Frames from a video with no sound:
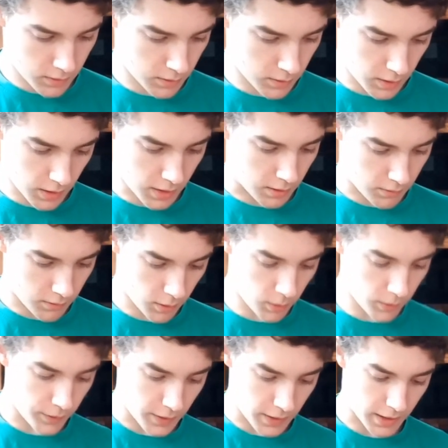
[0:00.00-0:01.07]
So yeah,
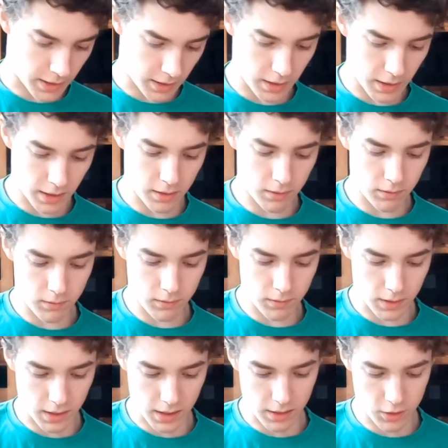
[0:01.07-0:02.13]
hopefully that
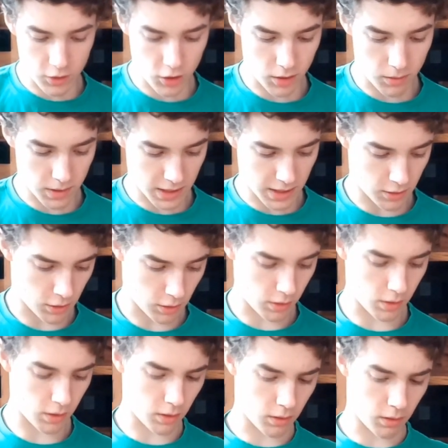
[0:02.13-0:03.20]
again shouldn't take too
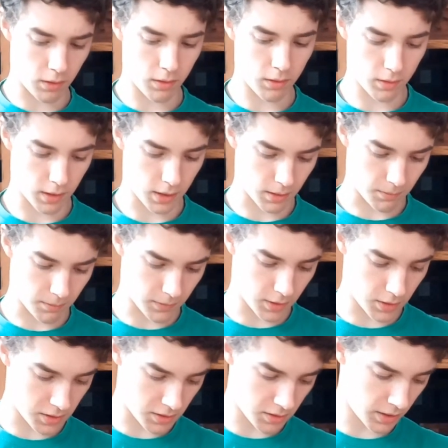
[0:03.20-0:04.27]
long,
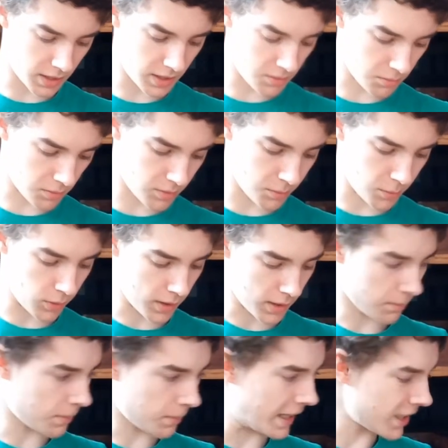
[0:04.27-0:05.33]
because it's only some small
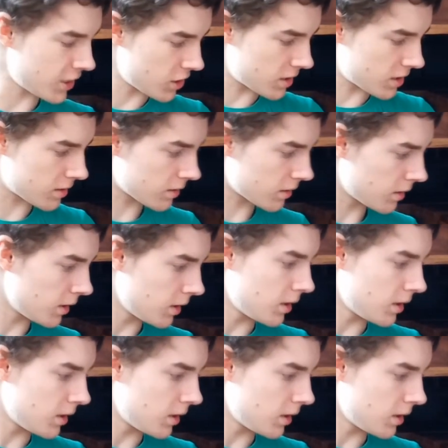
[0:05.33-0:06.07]
like patches.